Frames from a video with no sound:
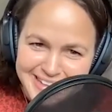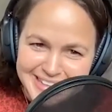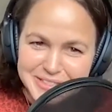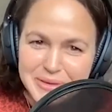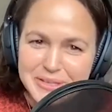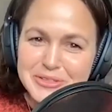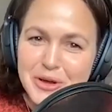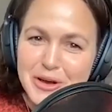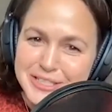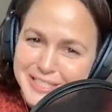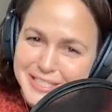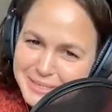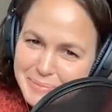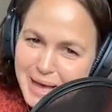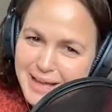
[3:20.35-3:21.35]
So it's not
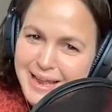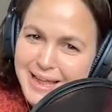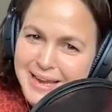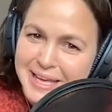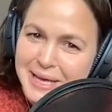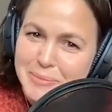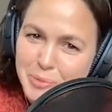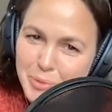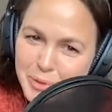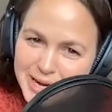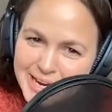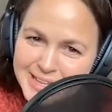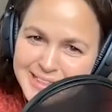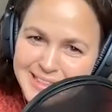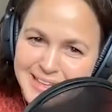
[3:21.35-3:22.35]
just about letting it
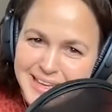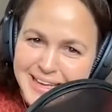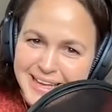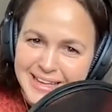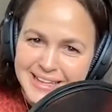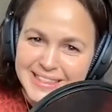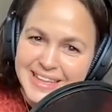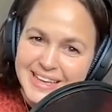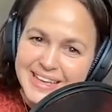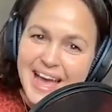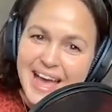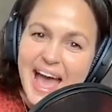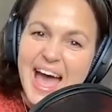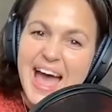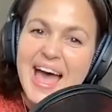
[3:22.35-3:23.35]
breathe in the
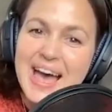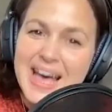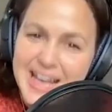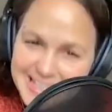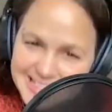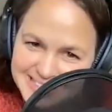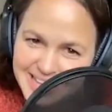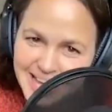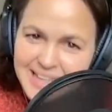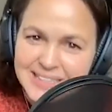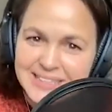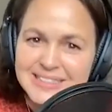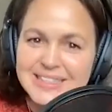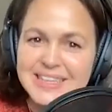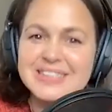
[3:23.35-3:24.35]
air
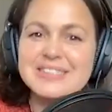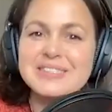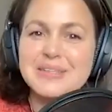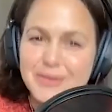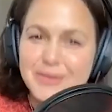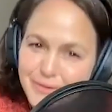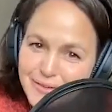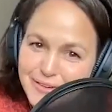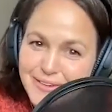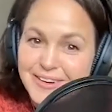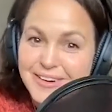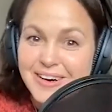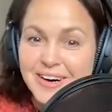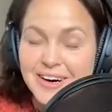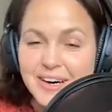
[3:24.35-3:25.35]
sense. It's,
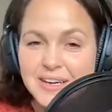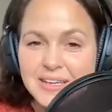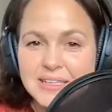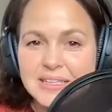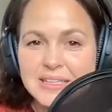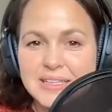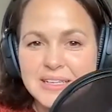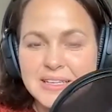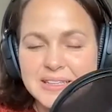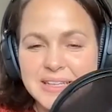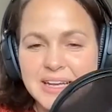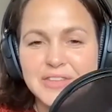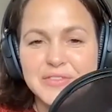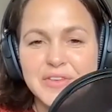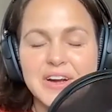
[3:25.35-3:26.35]
oh,
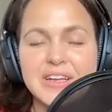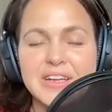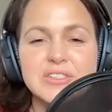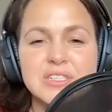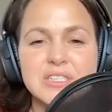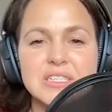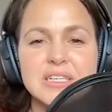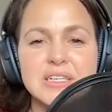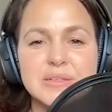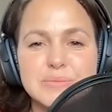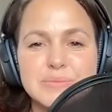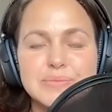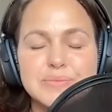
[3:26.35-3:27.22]
that's very interesting.